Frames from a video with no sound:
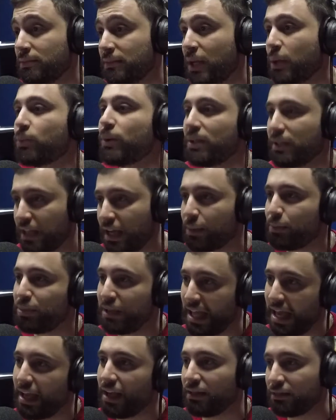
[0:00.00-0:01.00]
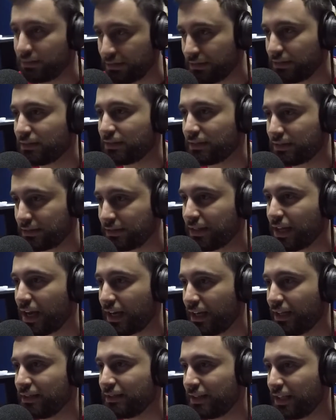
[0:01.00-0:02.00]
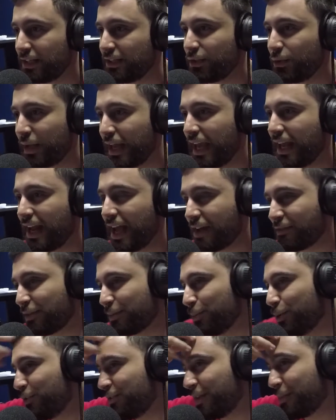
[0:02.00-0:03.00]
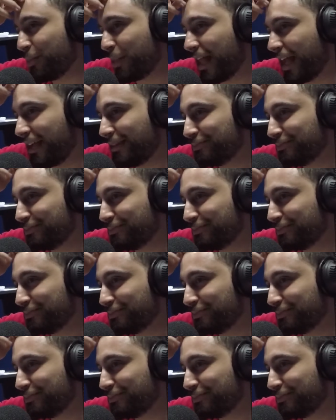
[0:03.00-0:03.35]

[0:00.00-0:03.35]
Well, yeah, play. Got it. There, you can't have a movie play.